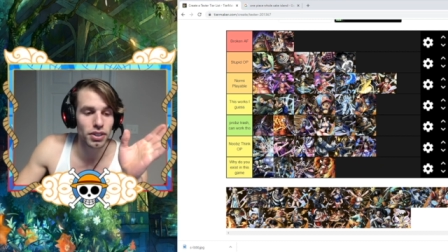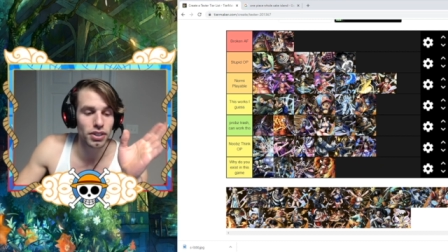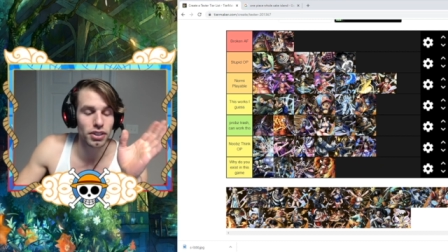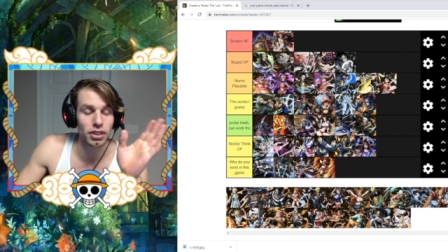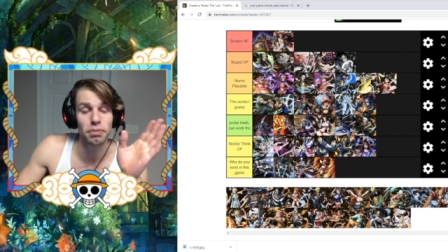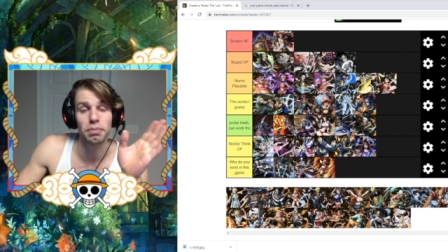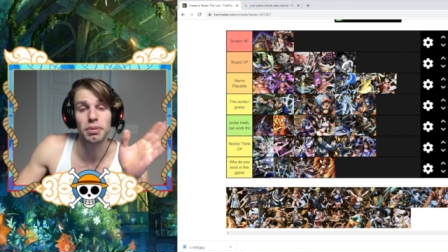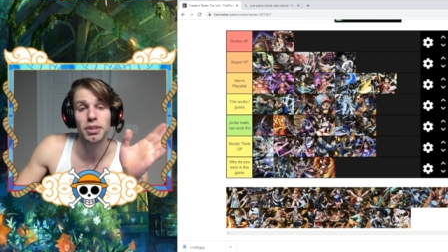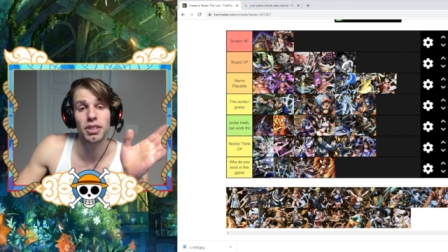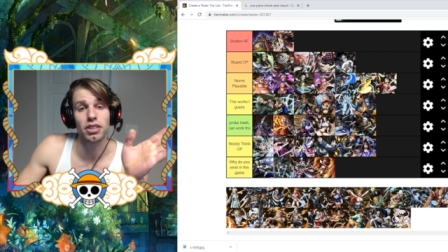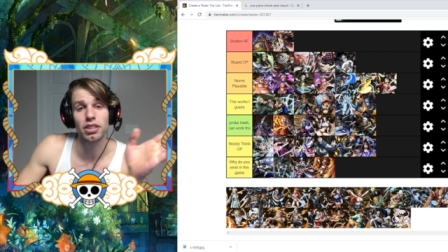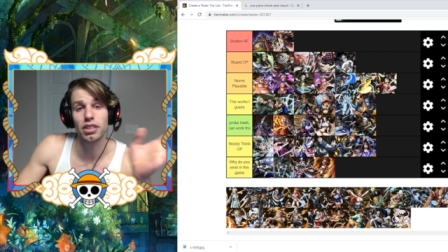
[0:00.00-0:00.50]
His
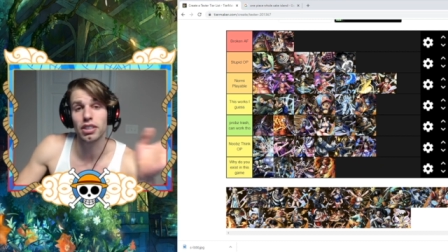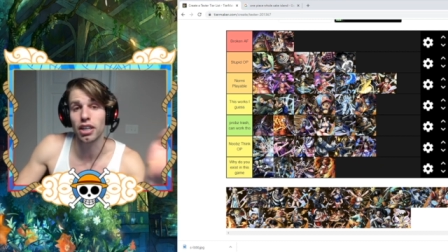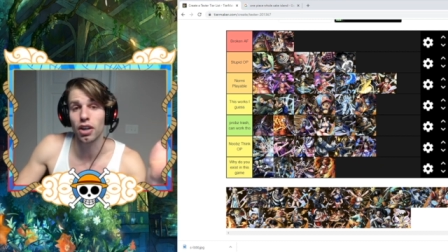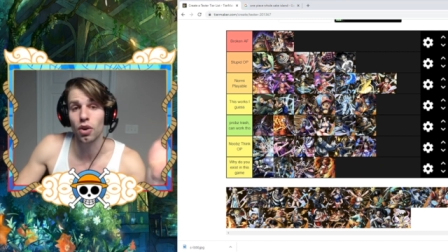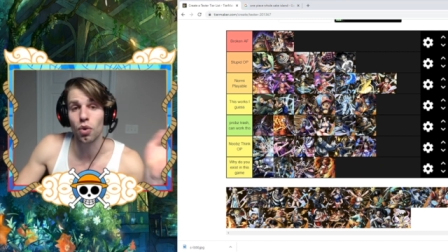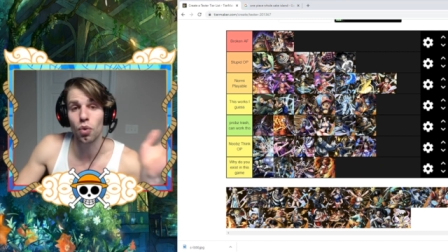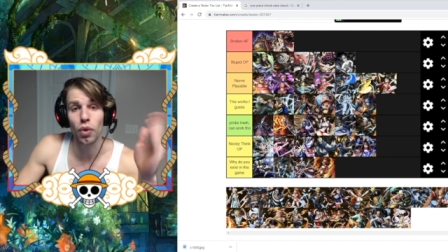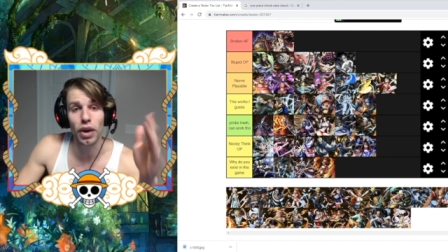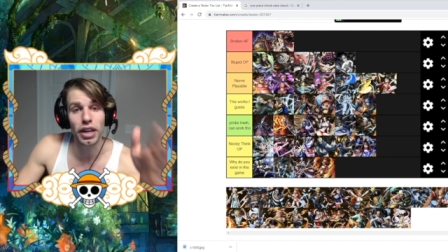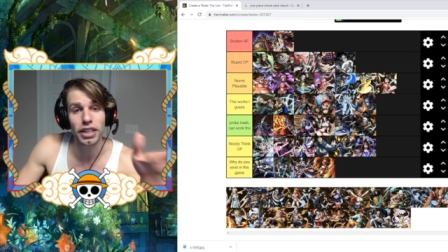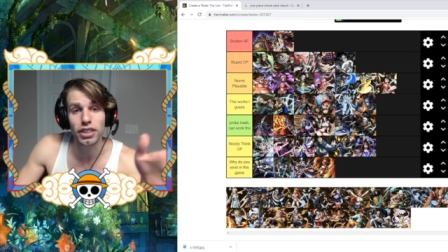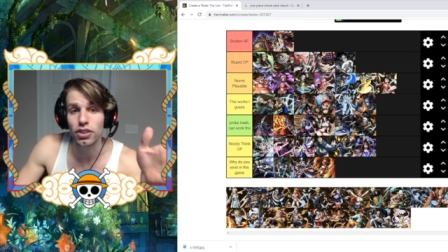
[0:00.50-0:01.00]
abilities
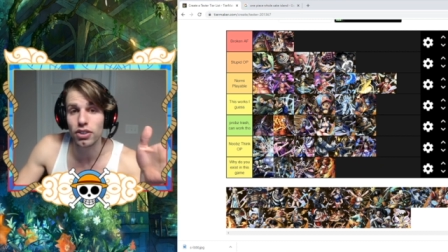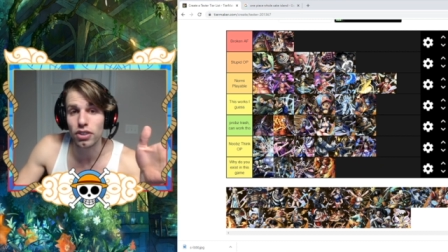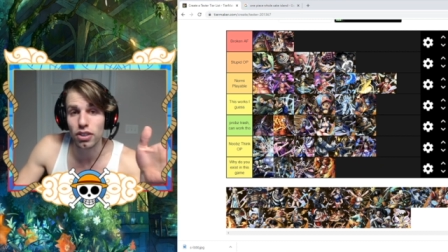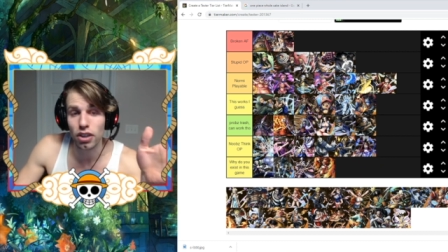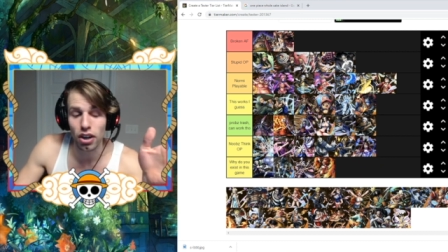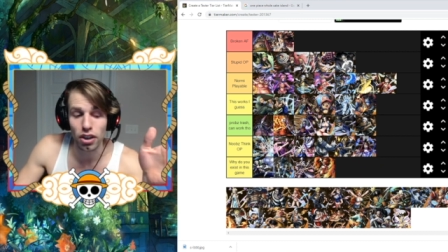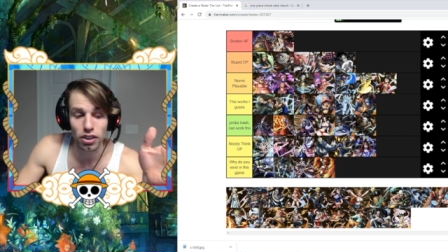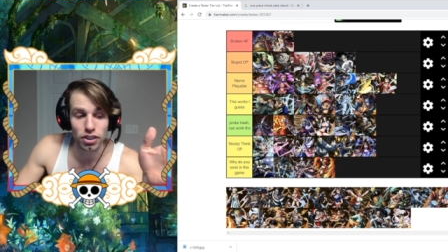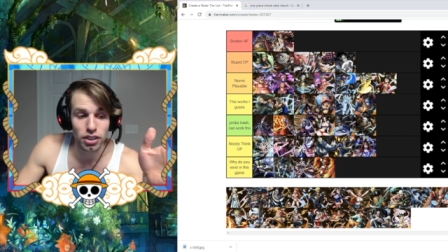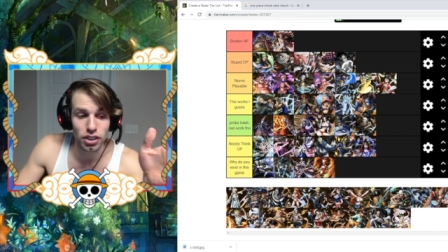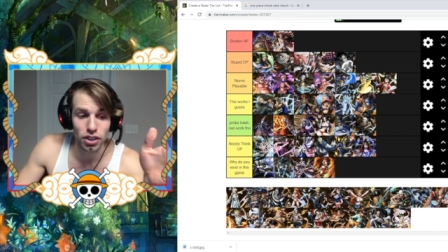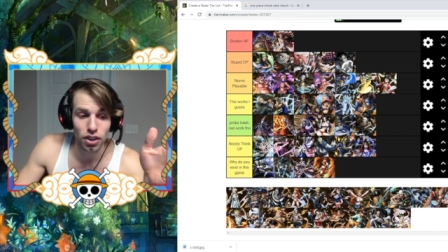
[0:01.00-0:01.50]
take way too
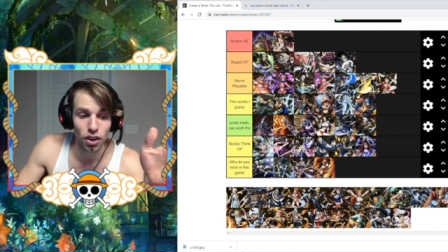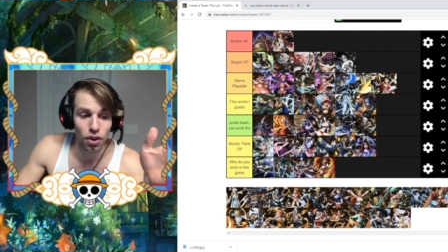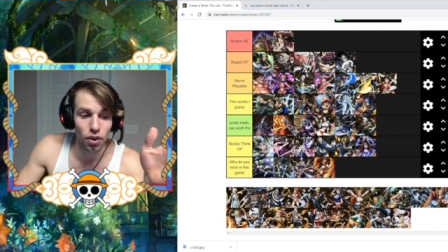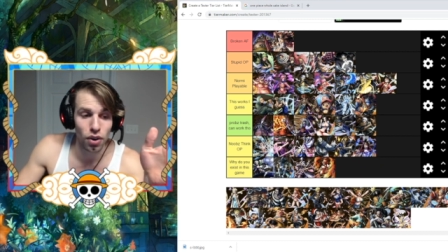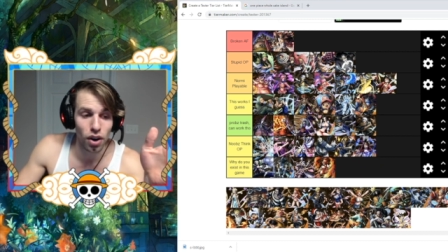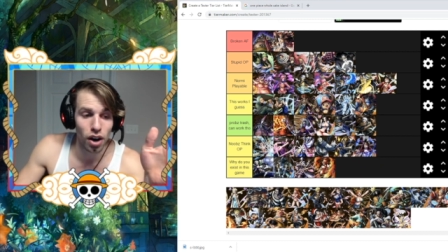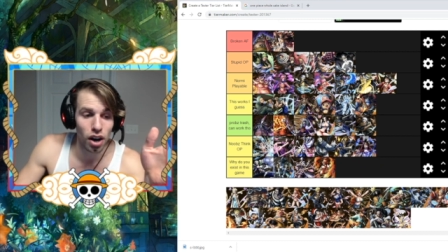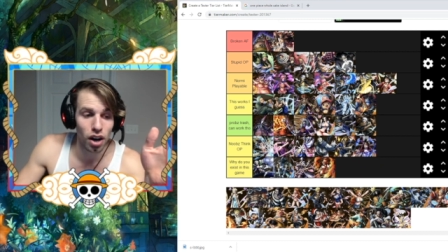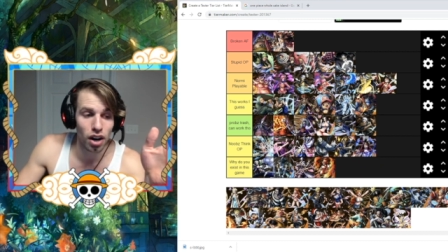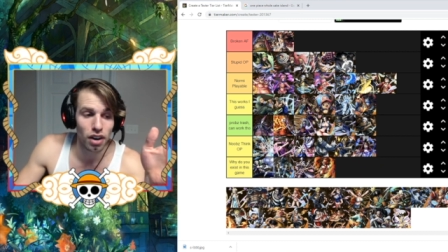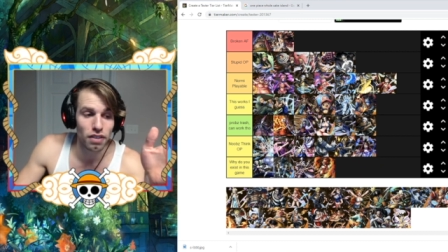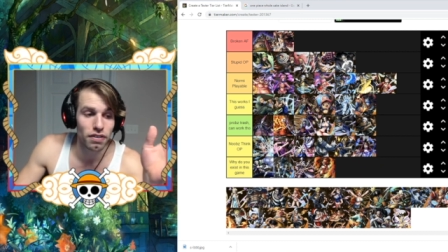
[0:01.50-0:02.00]
long to go
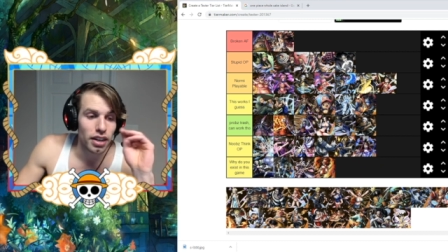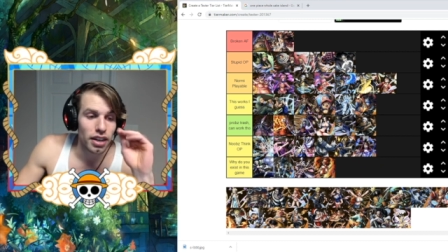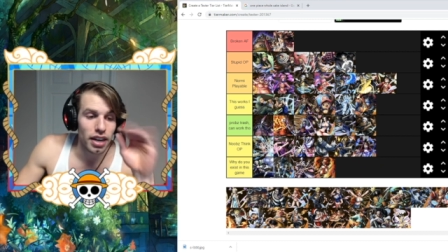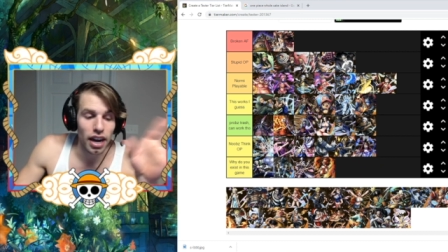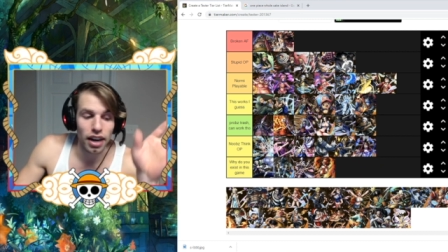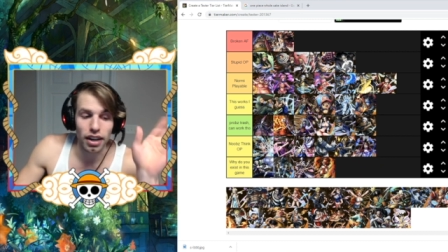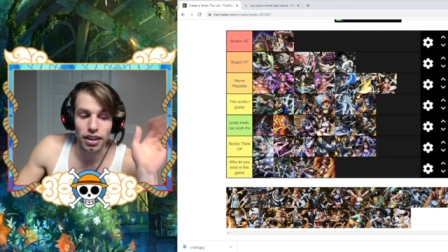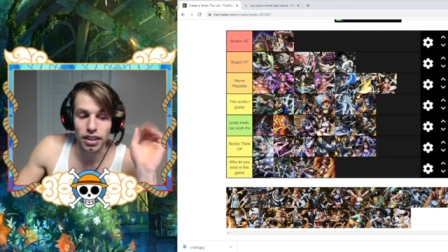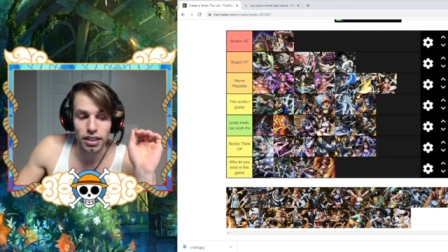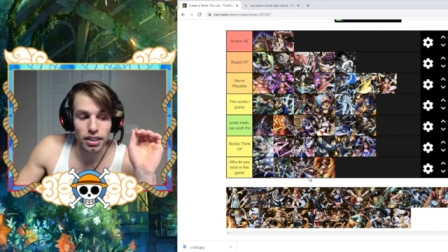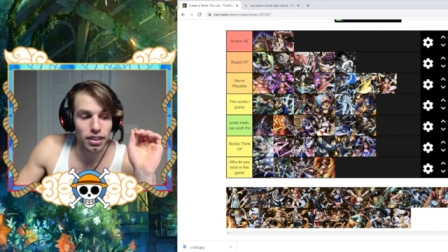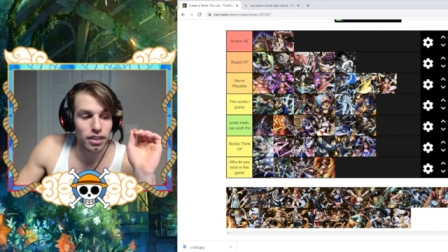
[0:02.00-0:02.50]
off.
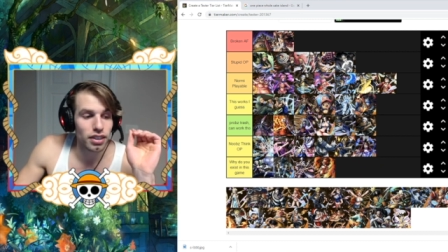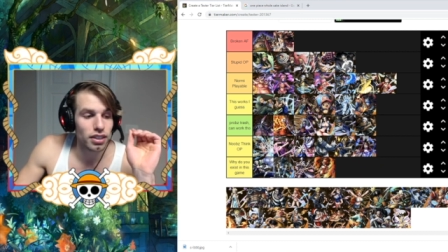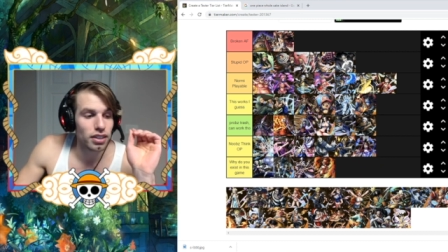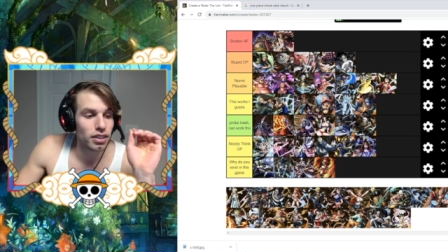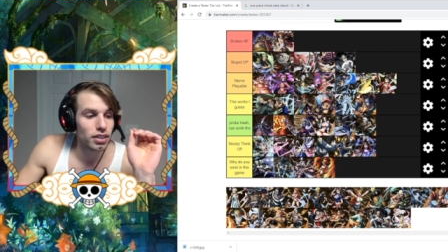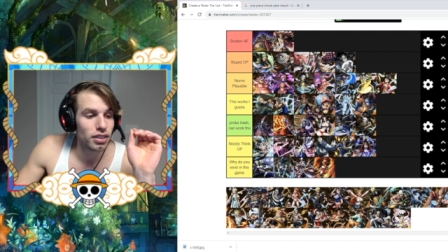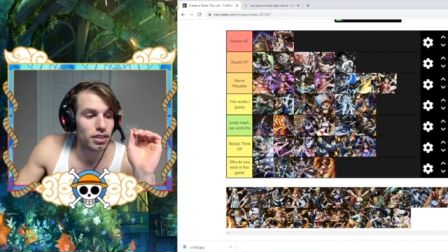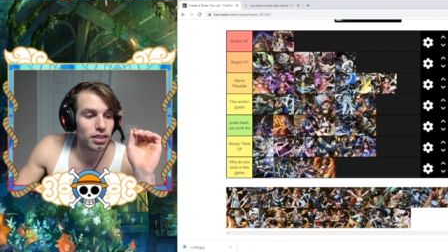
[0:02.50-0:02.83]
Not good.